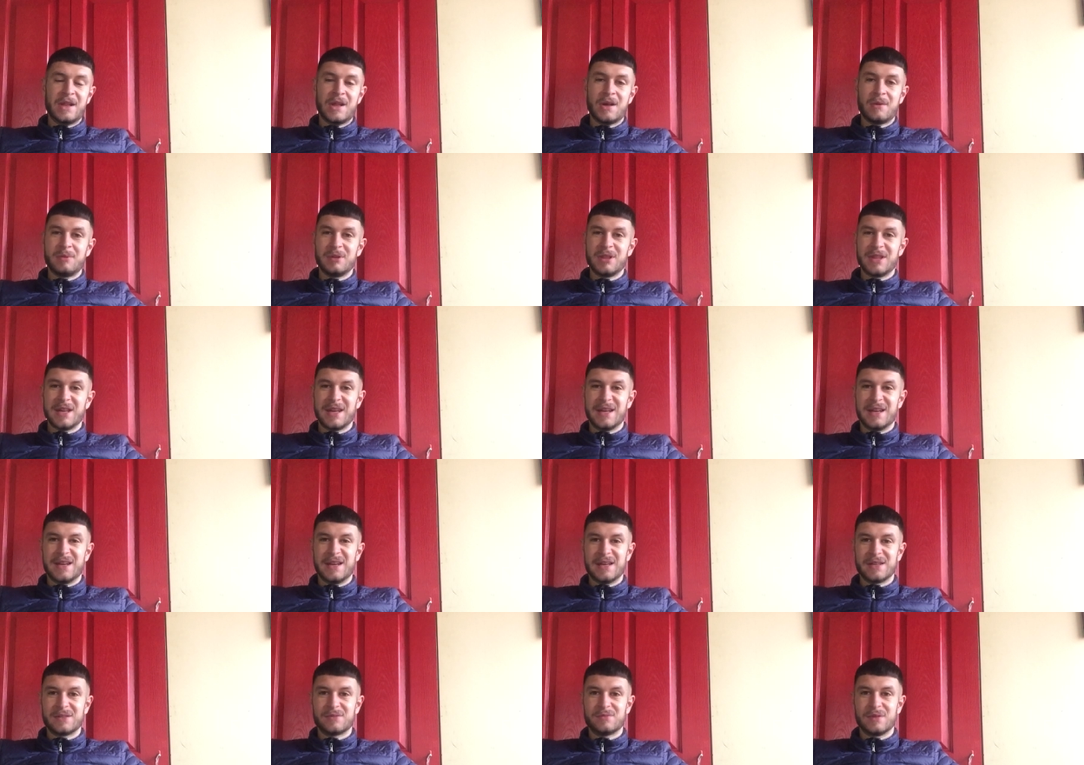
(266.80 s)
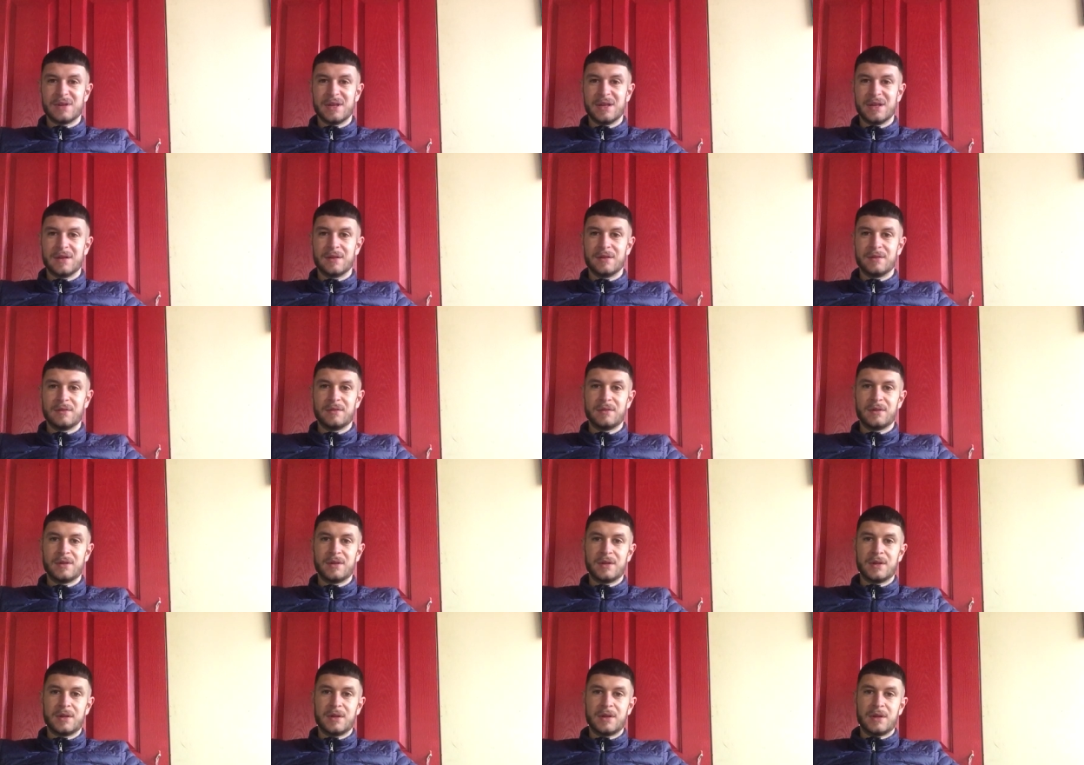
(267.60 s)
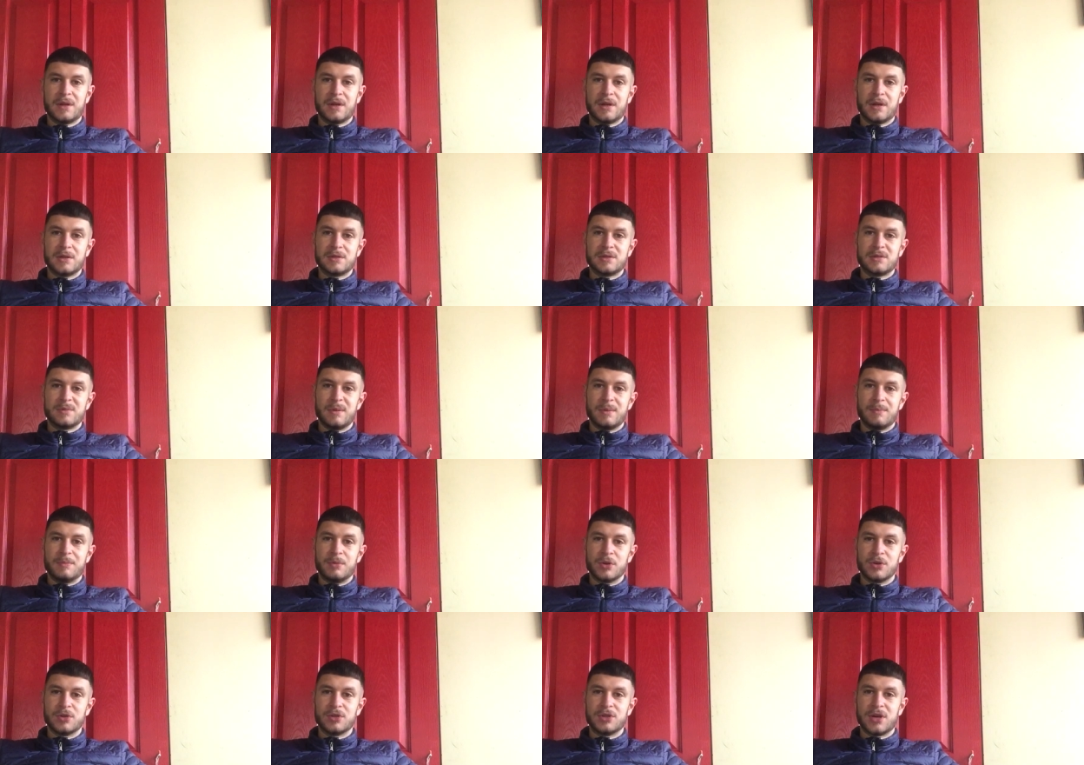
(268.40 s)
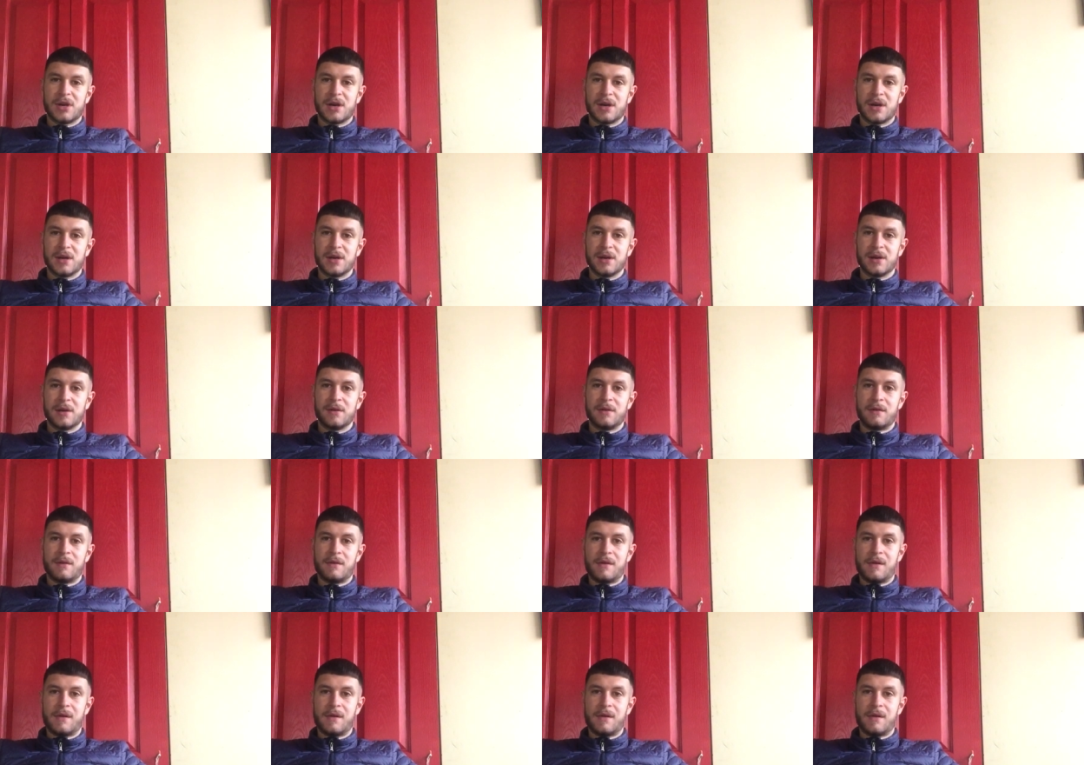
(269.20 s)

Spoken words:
They'll be there next week to be pushed harder.